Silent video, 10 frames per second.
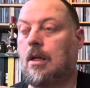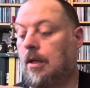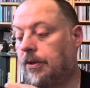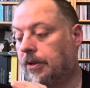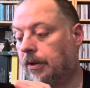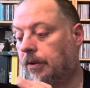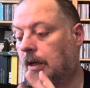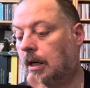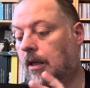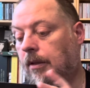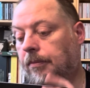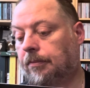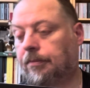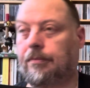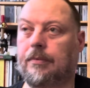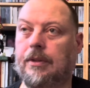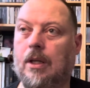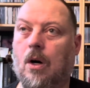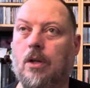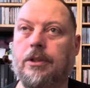So on
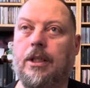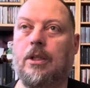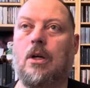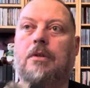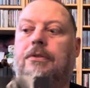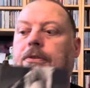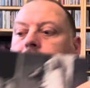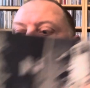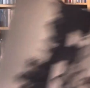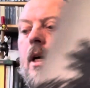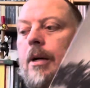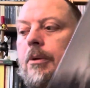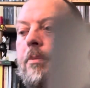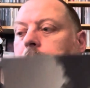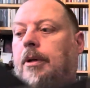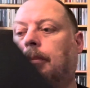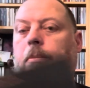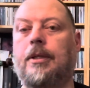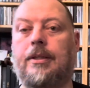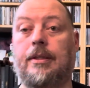and off, I would
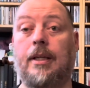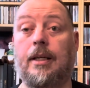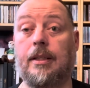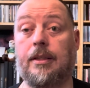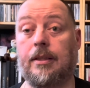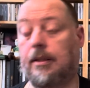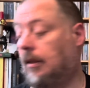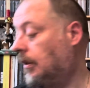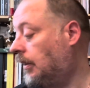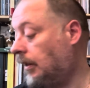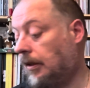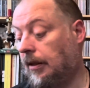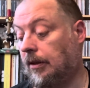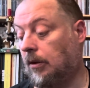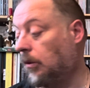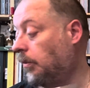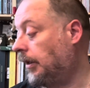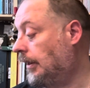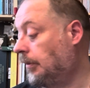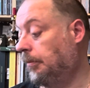probably say that this has
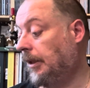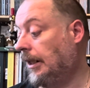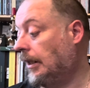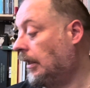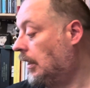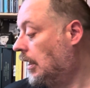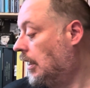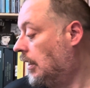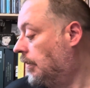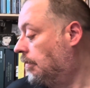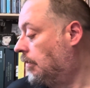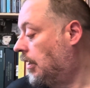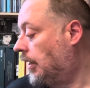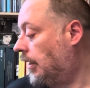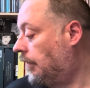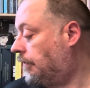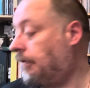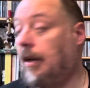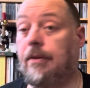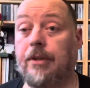always been my
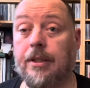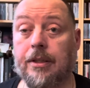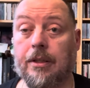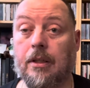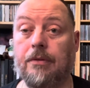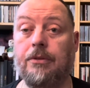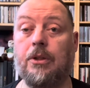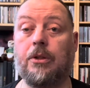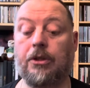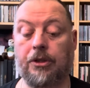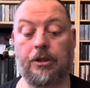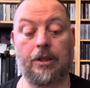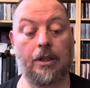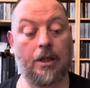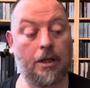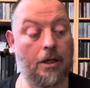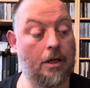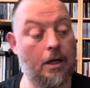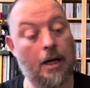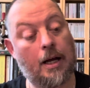favorite of George
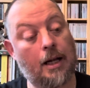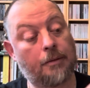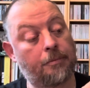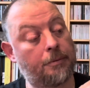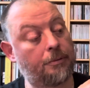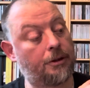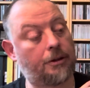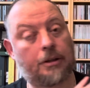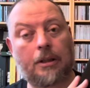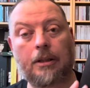albums.